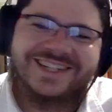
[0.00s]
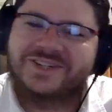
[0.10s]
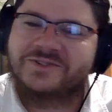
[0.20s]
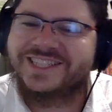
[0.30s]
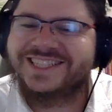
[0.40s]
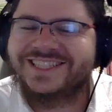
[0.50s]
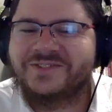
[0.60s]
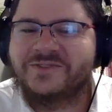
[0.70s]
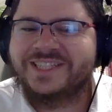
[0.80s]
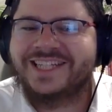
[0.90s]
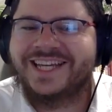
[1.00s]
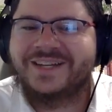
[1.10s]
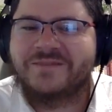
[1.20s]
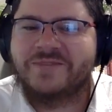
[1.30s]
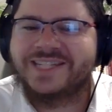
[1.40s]
What's
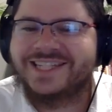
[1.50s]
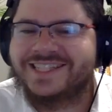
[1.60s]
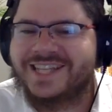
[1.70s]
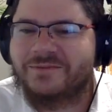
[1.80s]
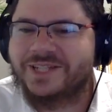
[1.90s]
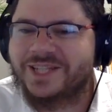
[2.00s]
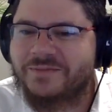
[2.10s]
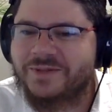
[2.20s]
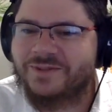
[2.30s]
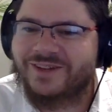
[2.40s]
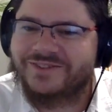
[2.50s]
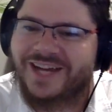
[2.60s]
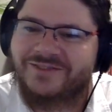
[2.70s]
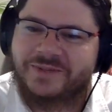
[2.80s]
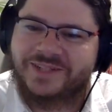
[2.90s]
a misconception that people often
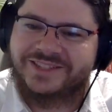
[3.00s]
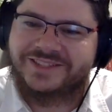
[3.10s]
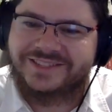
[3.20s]
have about you?